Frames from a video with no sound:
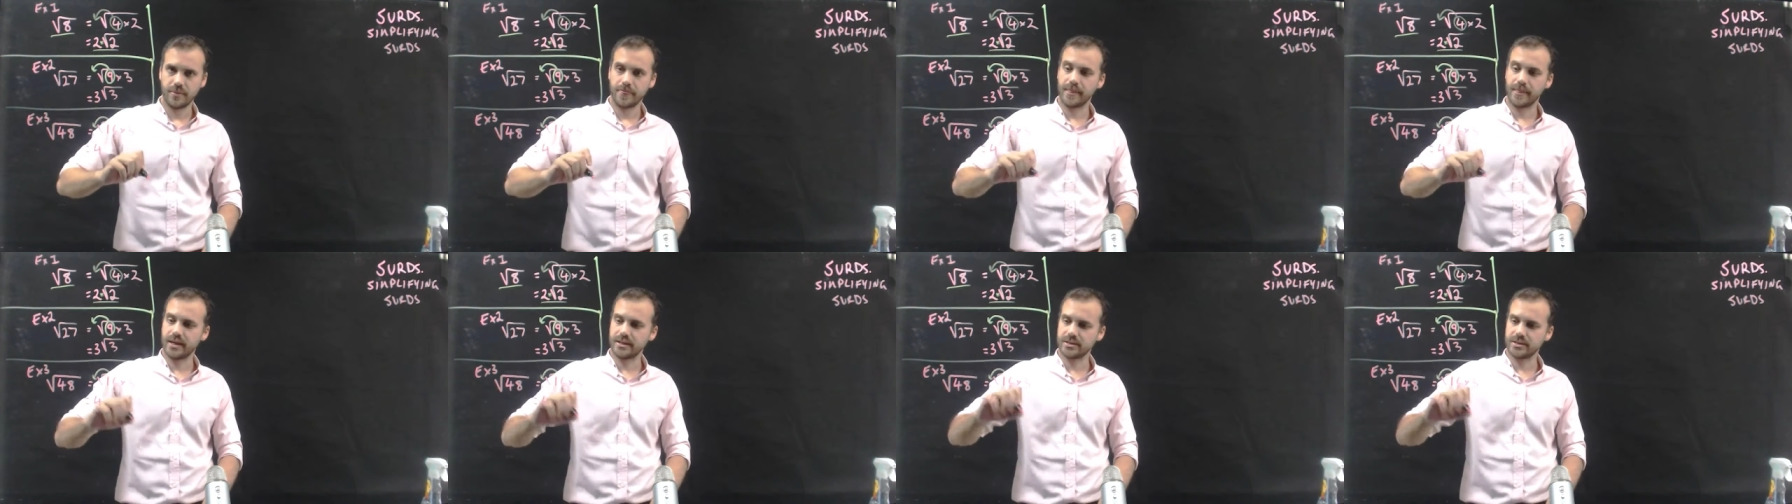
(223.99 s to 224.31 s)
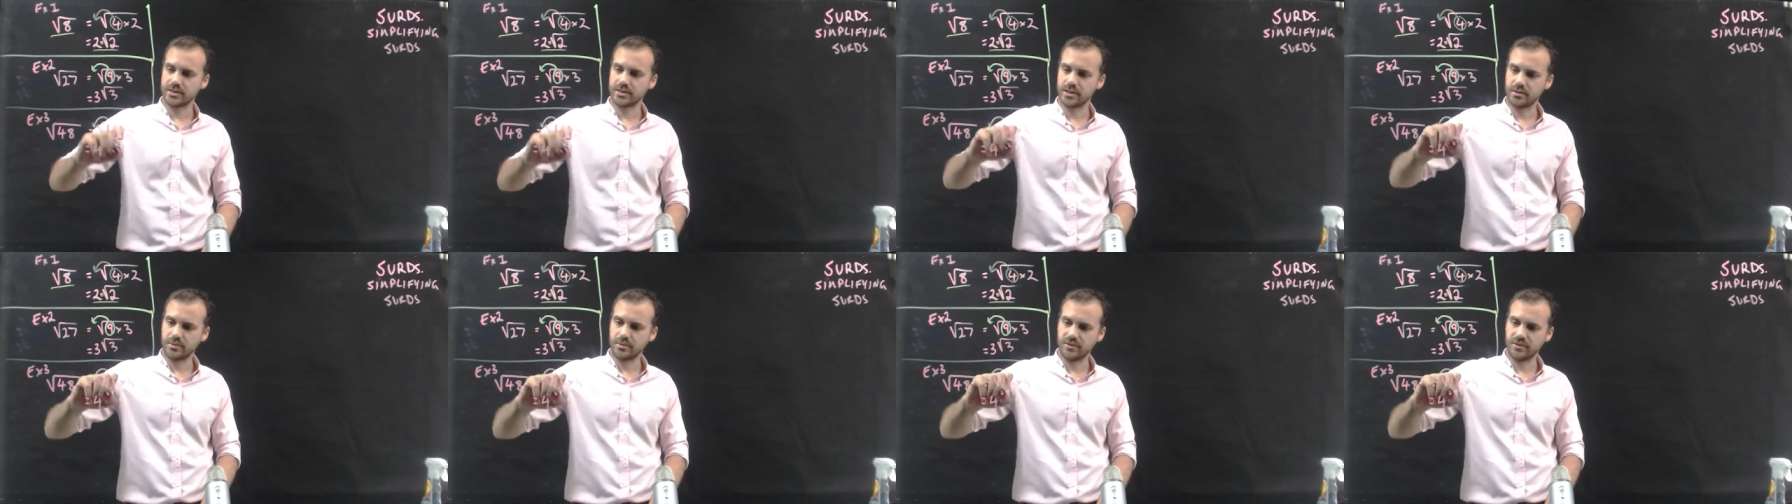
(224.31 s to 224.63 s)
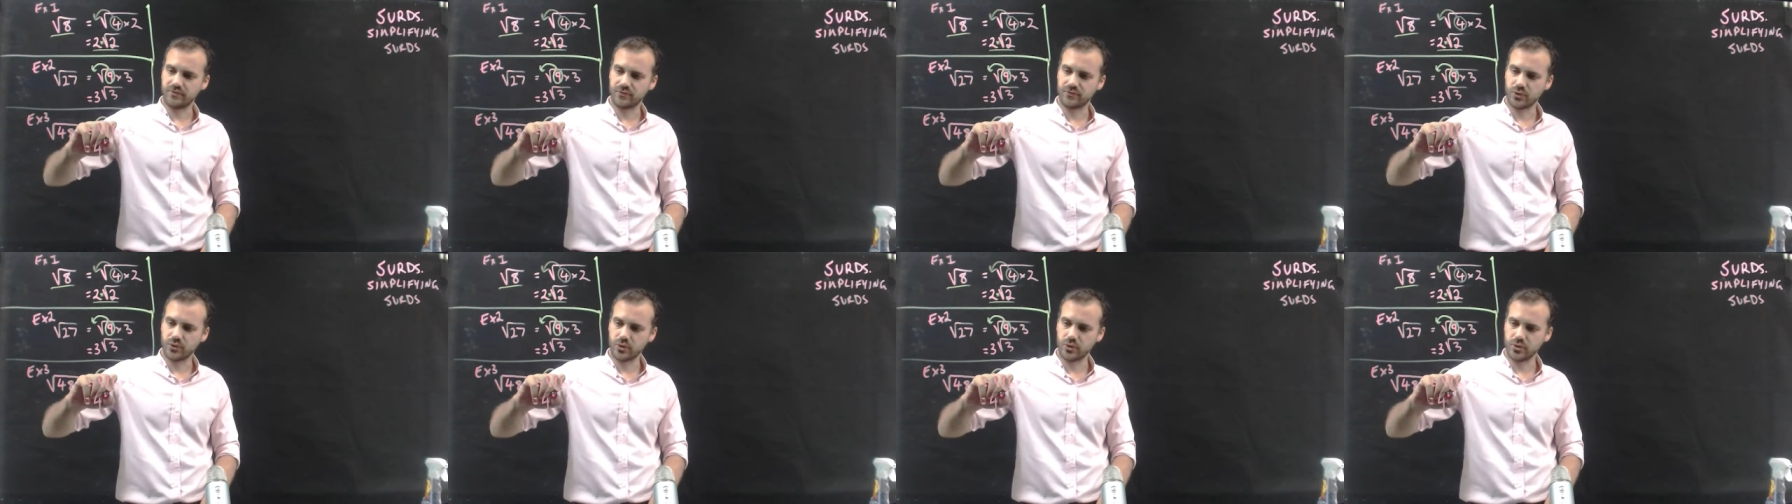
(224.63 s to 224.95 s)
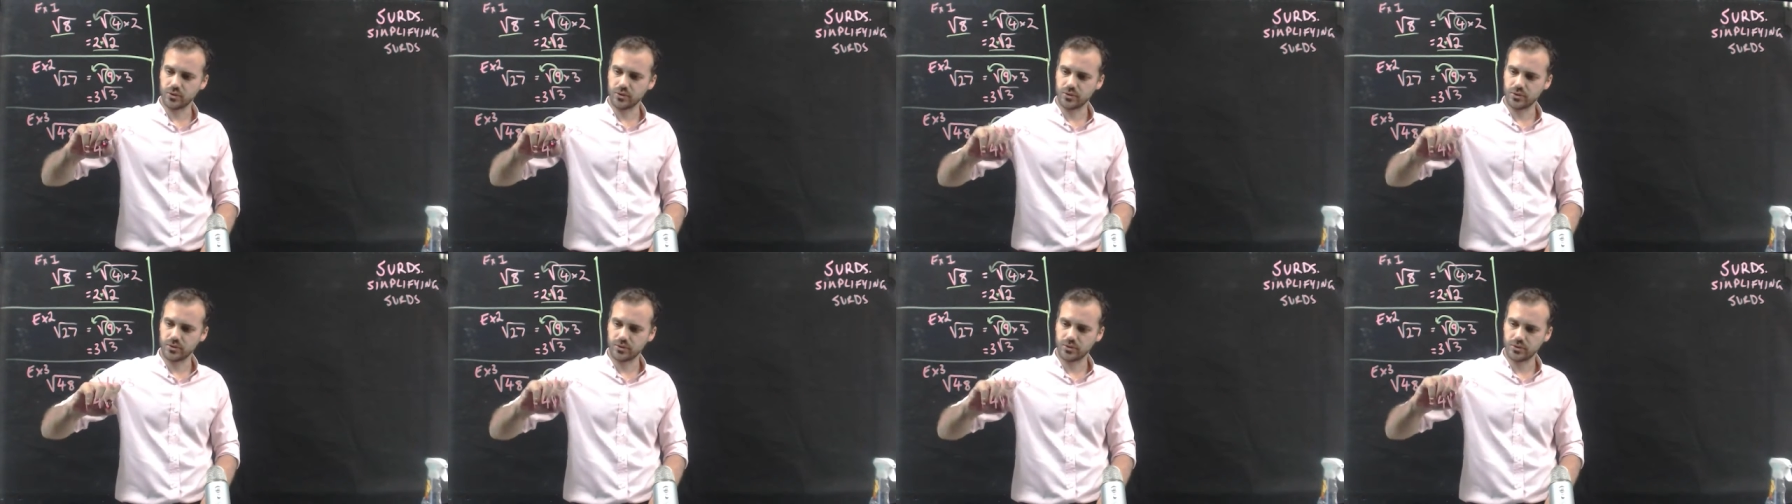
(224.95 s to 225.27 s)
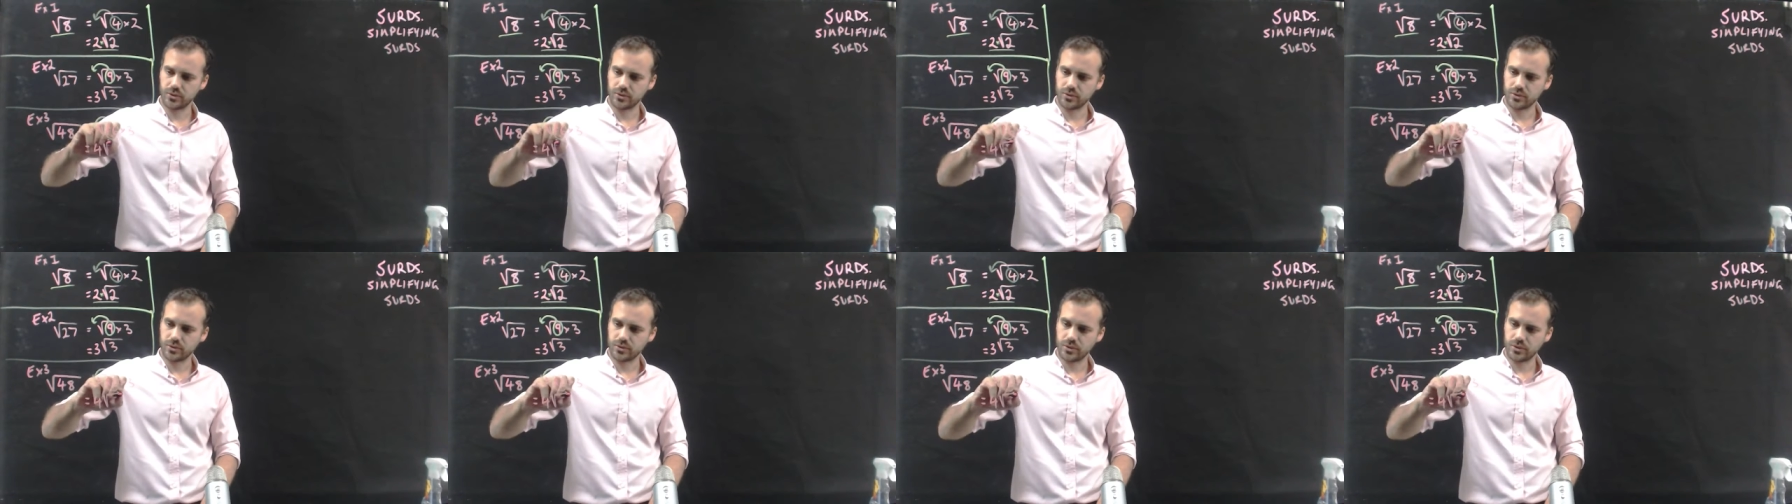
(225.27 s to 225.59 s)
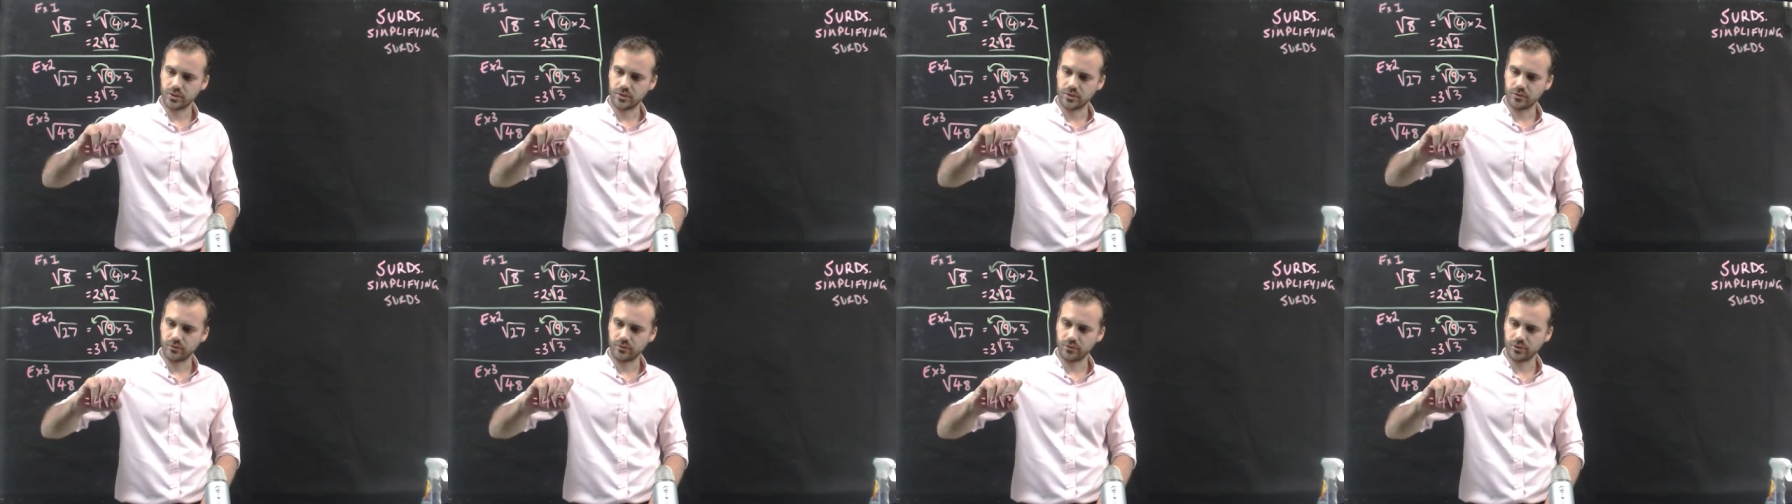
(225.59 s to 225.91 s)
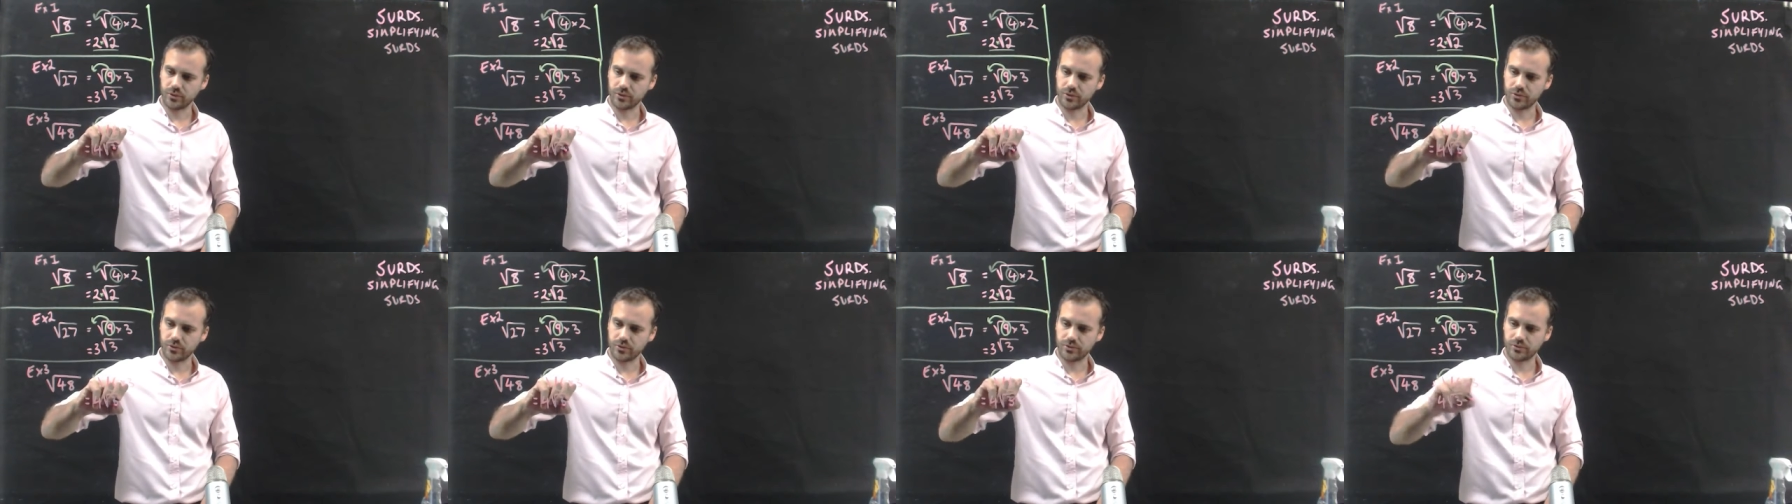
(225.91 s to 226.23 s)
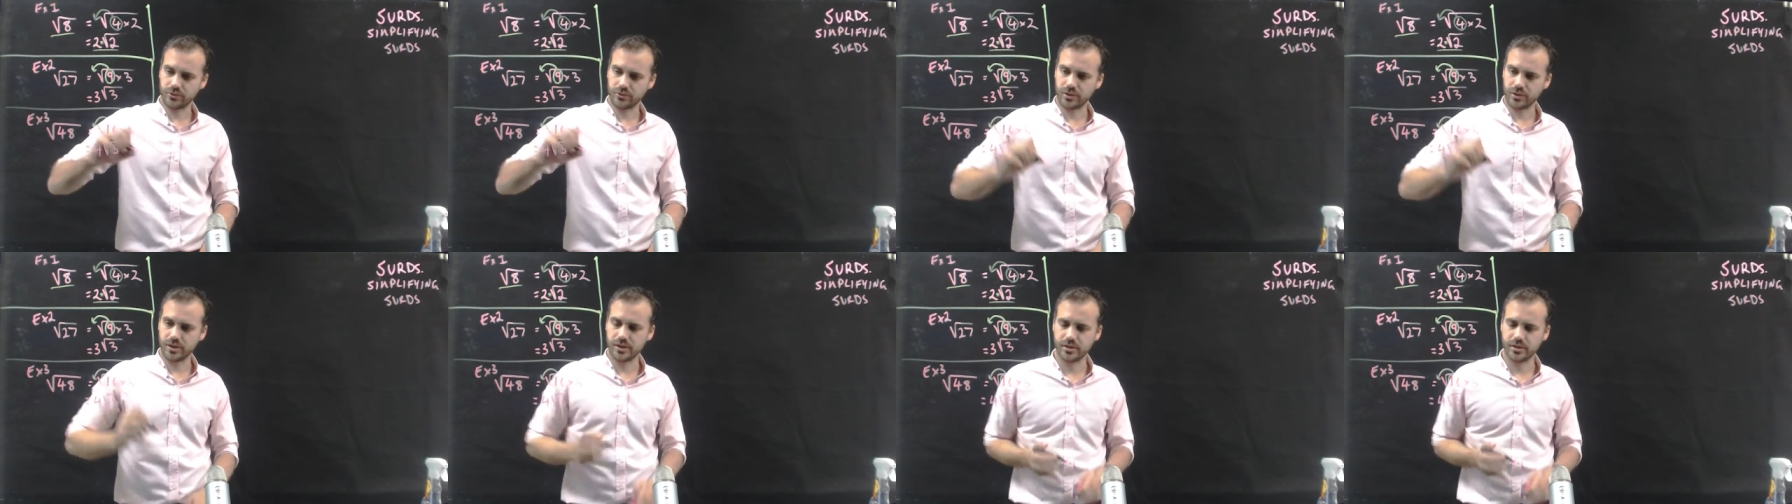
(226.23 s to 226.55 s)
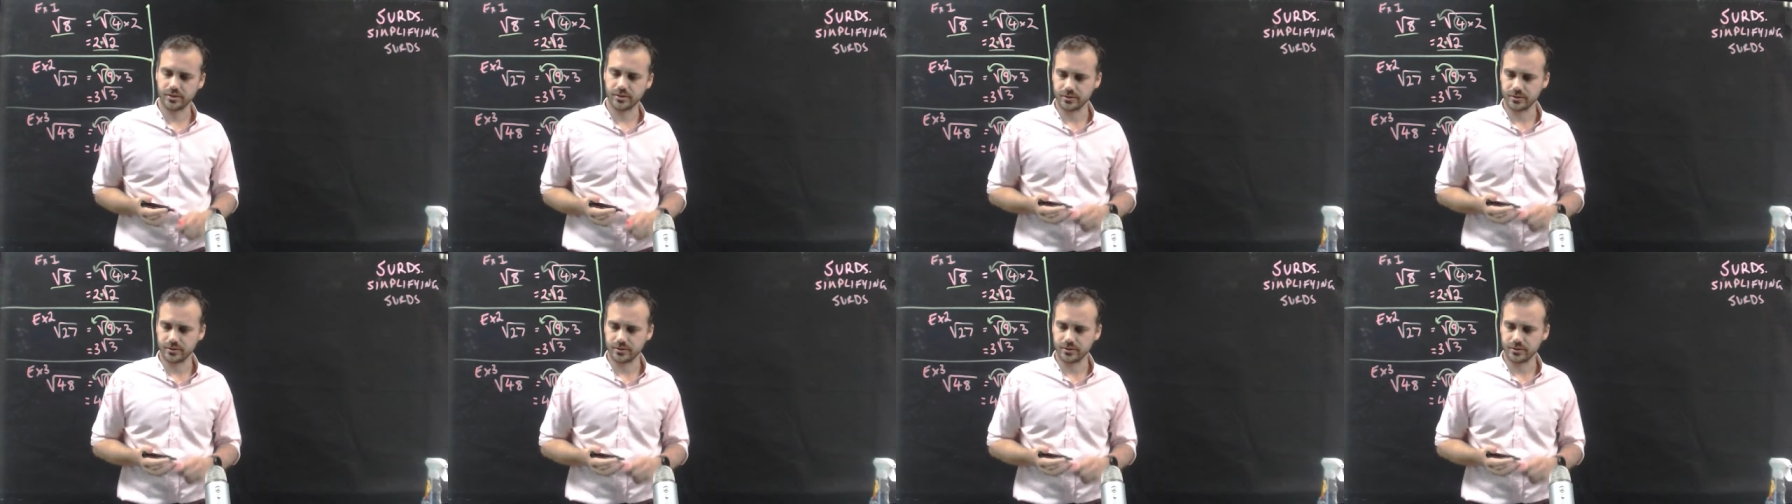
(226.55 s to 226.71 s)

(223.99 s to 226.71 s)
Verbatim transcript: That's going to be 4 root 3.